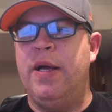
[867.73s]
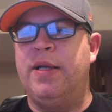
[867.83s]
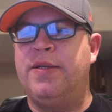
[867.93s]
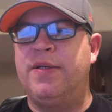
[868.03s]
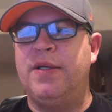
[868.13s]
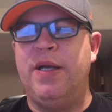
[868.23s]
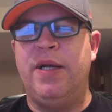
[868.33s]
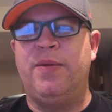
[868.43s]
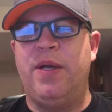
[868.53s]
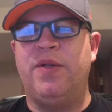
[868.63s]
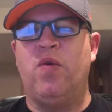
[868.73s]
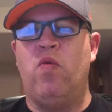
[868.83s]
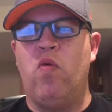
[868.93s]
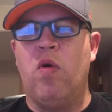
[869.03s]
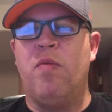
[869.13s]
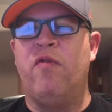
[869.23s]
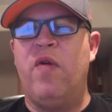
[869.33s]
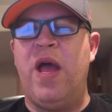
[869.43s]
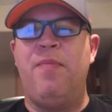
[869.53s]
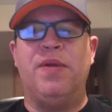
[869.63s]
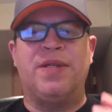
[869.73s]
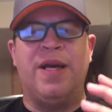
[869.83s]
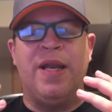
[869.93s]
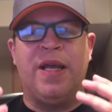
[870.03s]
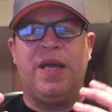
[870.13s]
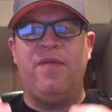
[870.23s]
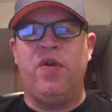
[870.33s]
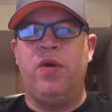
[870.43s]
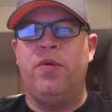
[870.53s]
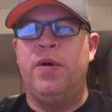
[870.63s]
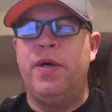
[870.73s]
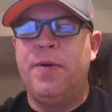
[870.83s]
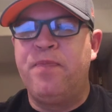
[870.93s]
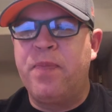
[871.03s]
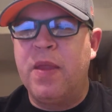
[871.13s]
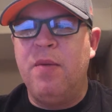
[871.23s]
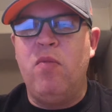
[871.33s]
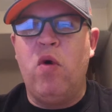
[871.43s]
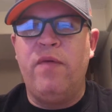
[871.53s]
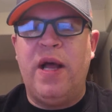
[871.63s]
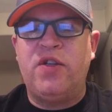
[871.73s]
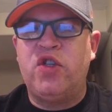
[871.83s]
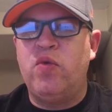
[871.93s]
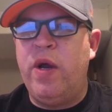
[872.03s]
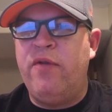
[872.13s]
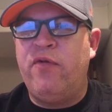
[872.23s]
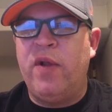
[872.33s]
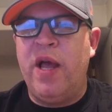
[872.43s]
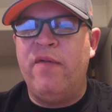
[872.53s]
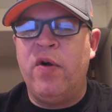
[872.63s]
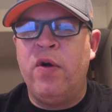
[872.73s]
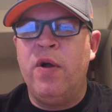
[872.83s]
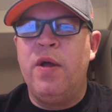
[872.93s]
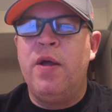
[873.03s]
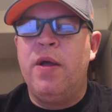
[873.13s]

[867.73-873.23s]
It is a warmer vape. It's going to give you more of that sweet flavor.